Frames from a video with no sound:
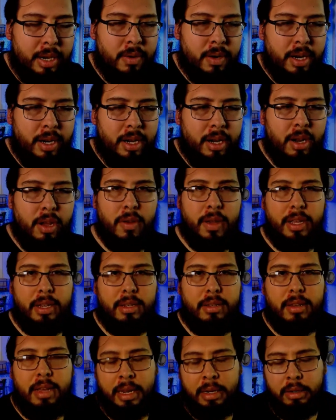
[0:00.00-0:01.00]
Ron. No,
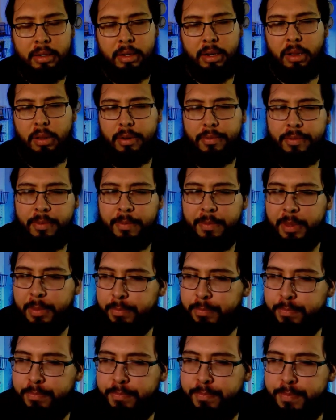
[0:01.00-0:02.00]
I loaded from the
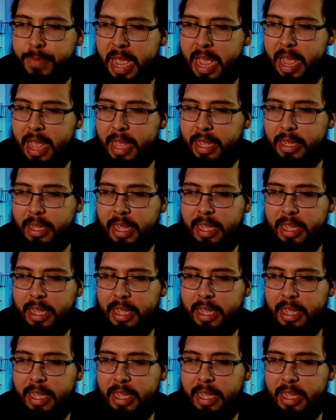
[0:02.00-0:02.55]
back.